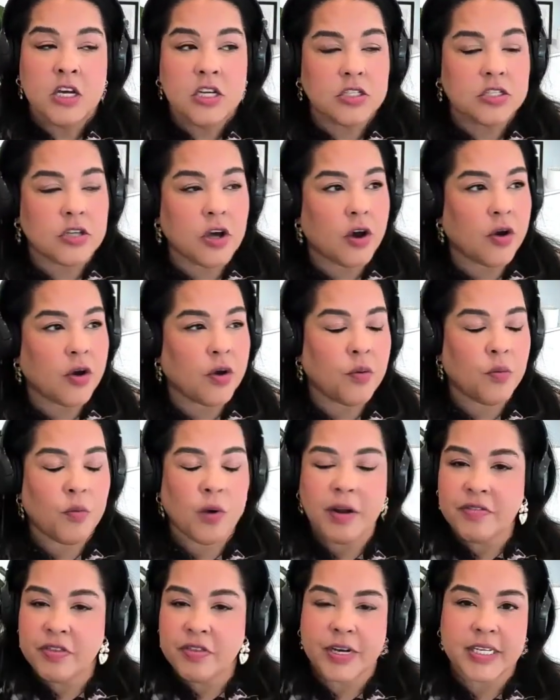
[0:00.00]
So
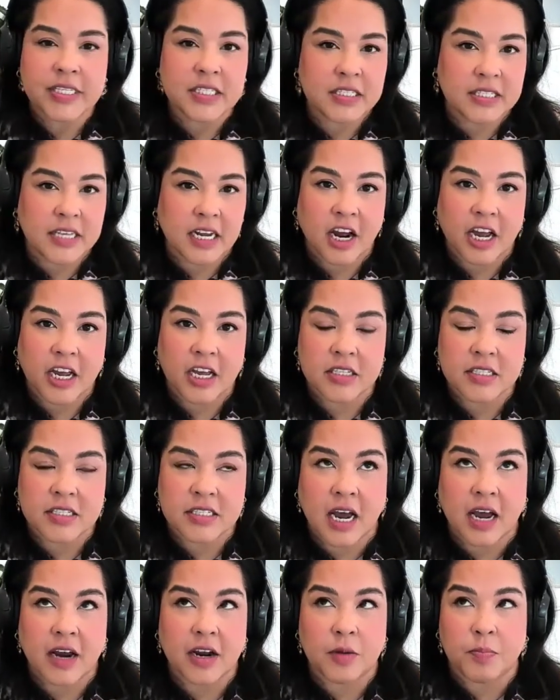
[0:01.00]
one of the reasons that I
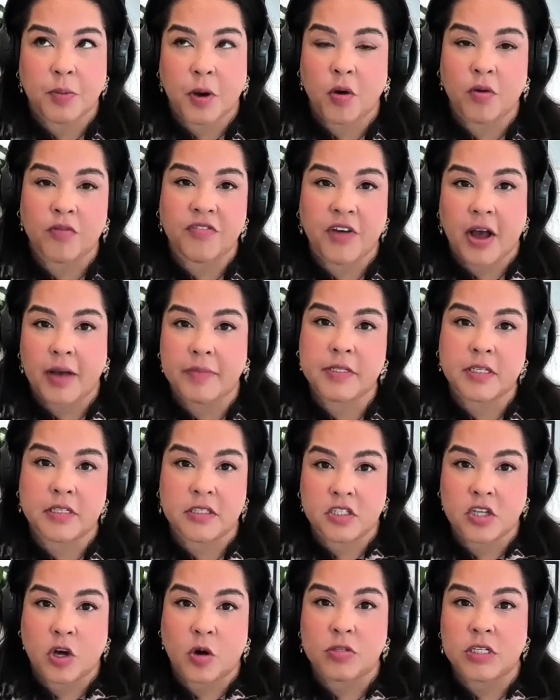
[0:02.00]
started Bold Vibes
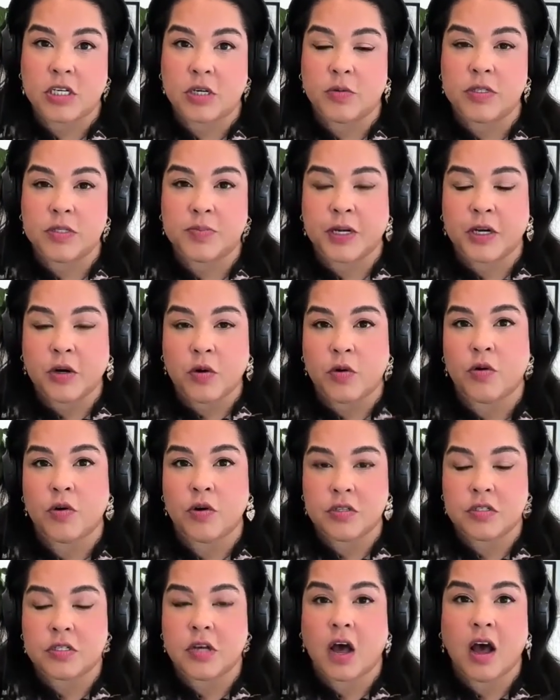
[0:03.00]
Consulting was
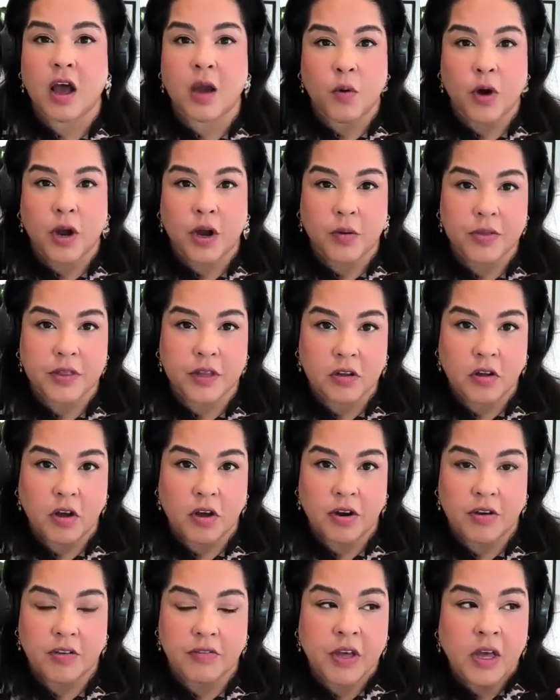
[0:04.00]
because I work with a
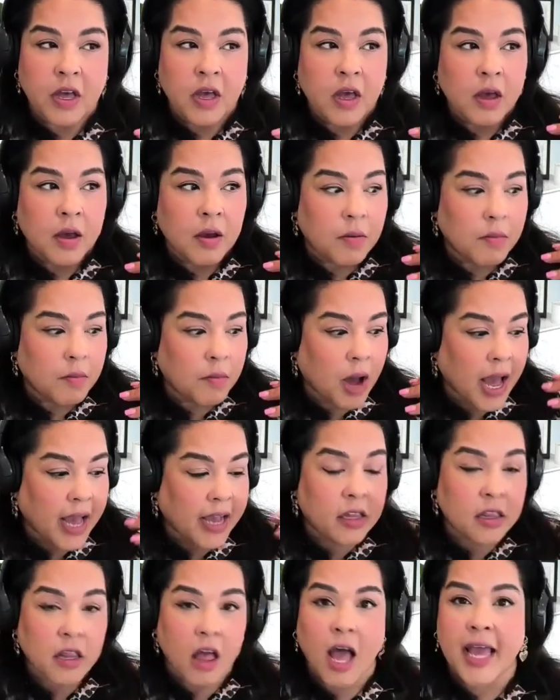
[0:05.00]
lot of my
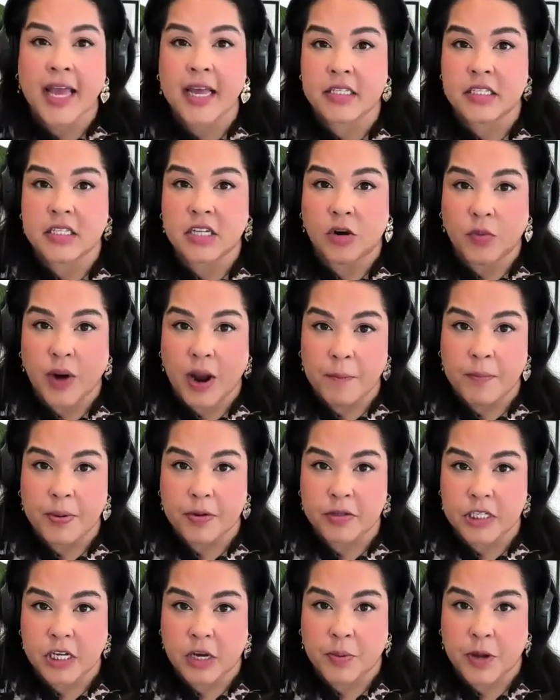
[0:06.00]
clients around
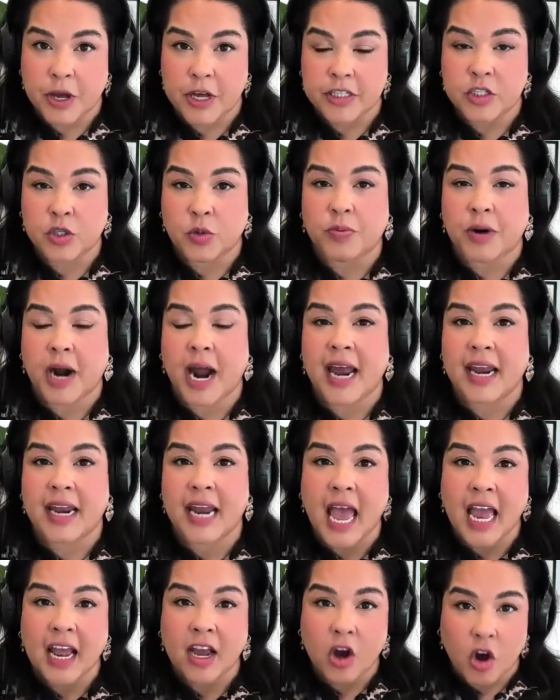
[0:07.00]
building a personal
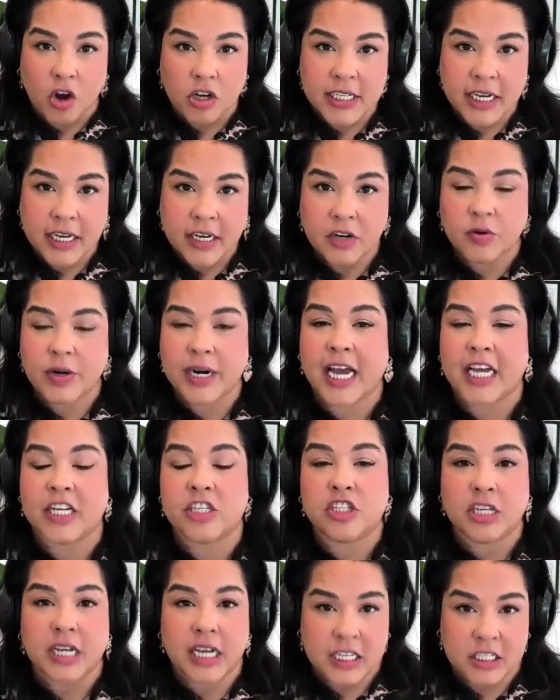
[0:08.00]
brand, and content
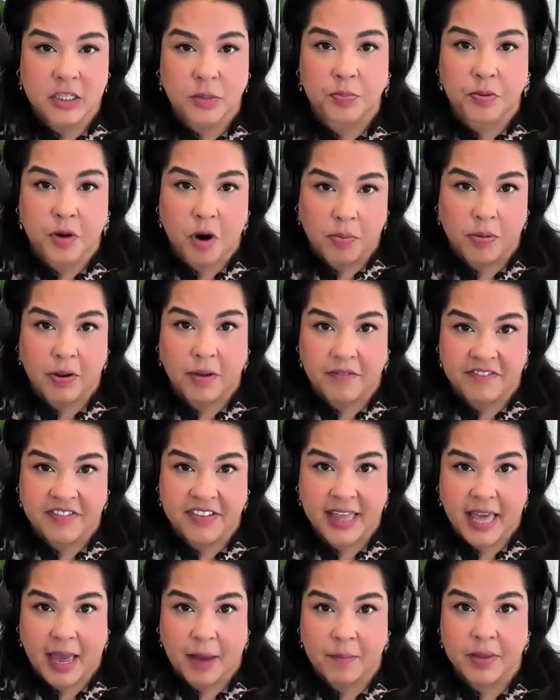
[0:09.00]
creation is a problem
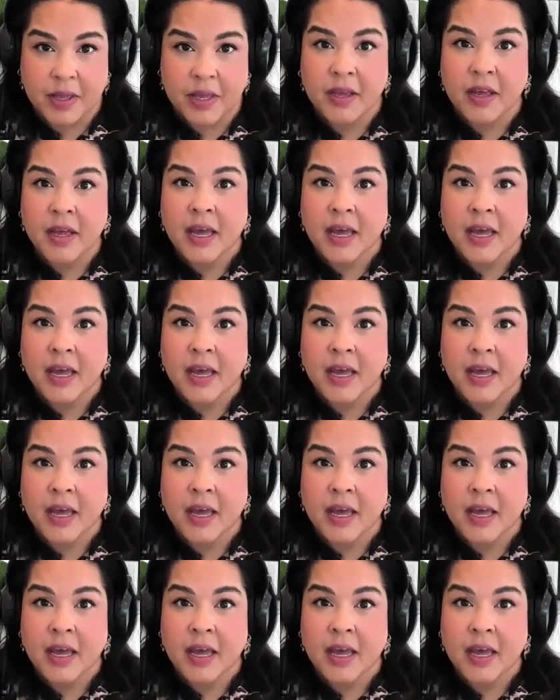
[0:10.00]
for them.